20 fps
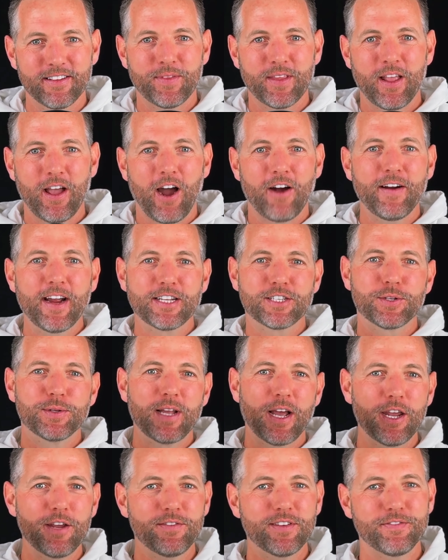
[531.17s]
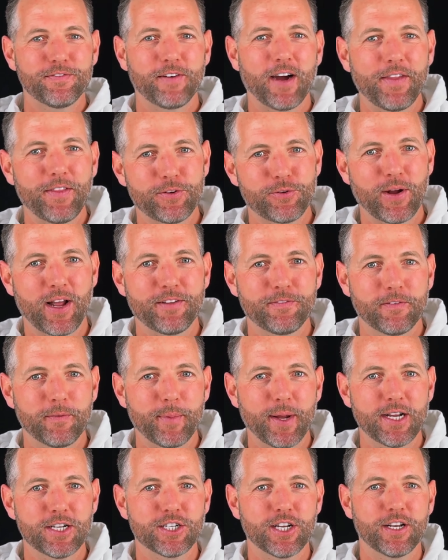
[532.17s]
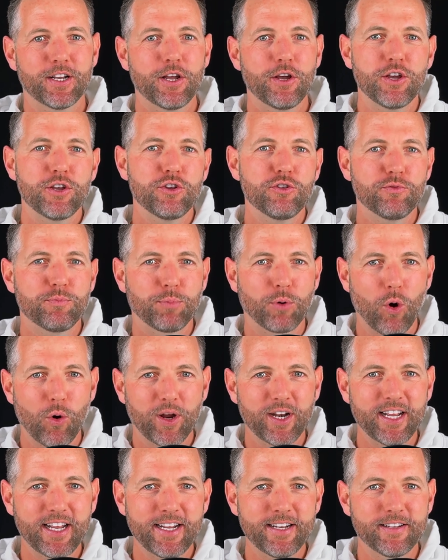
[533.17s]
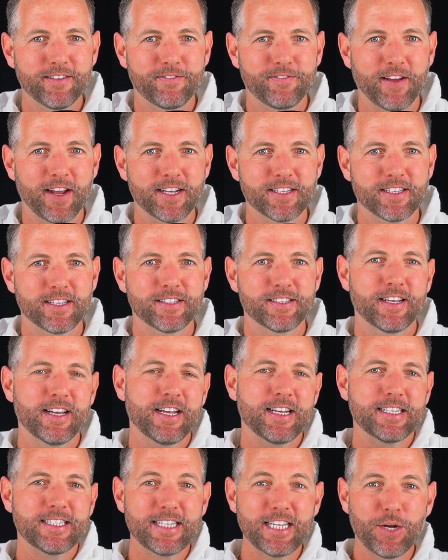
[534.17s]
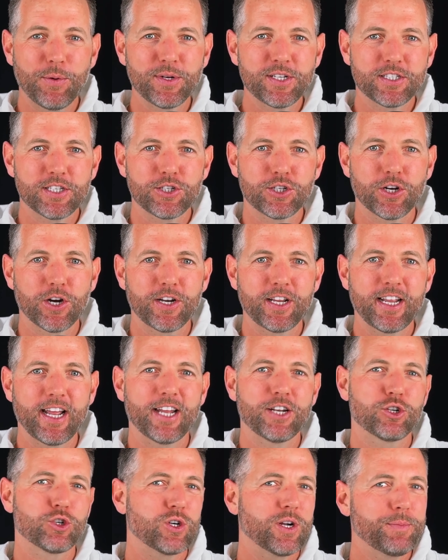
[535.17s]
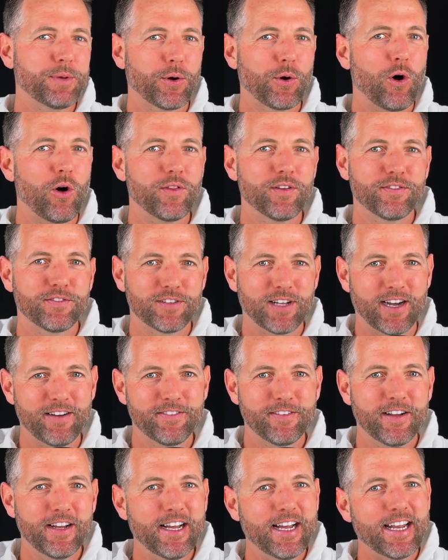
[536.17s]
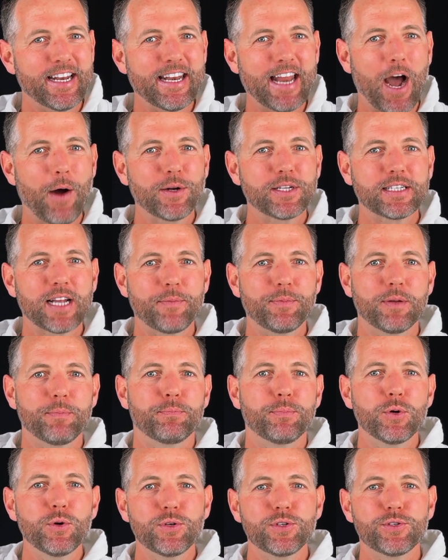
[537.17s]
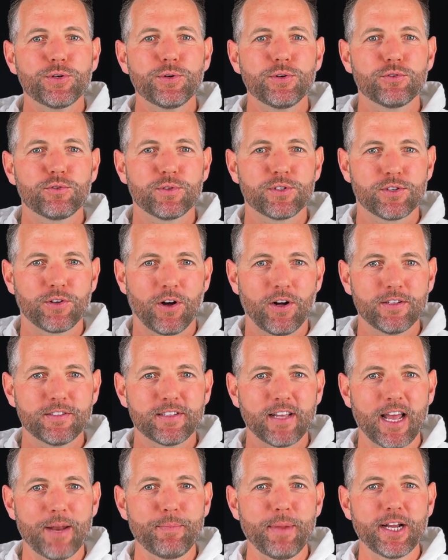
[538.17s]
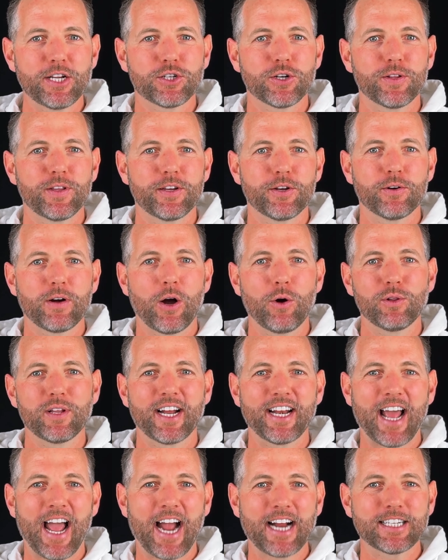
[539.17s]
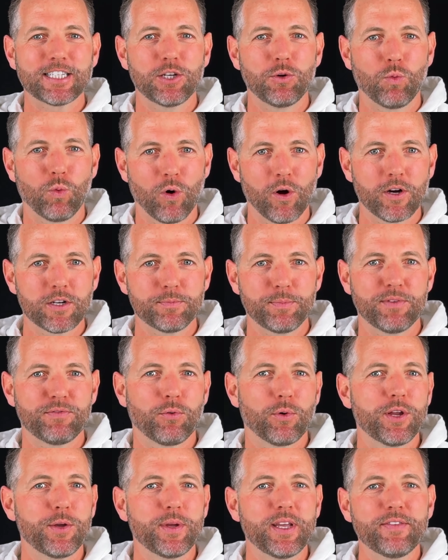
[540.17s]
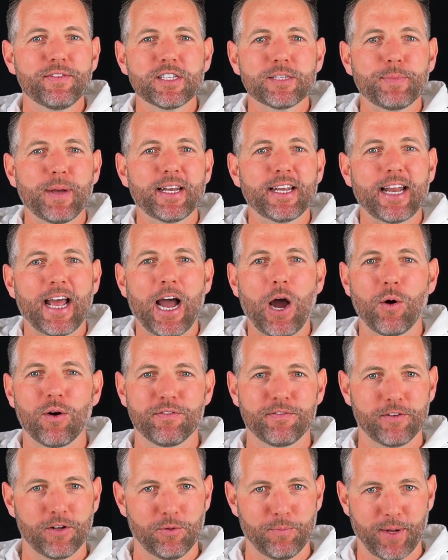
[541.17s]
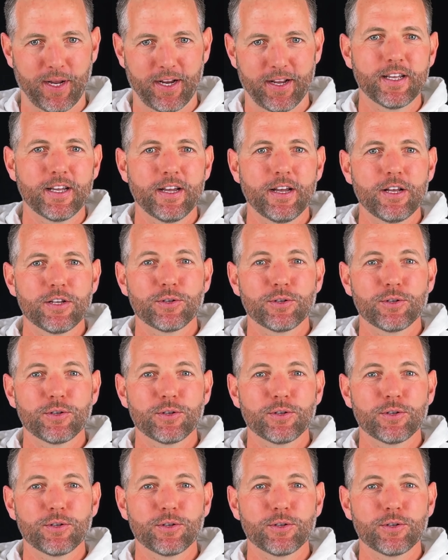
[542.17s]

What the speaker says: All right, so now you've defined the transformation, you've broken it into phases, sequenced the journey, and trimmed out all the fluff. Now it's time to boost students' results and make sure that your outline actually works before you even spend an hour filming.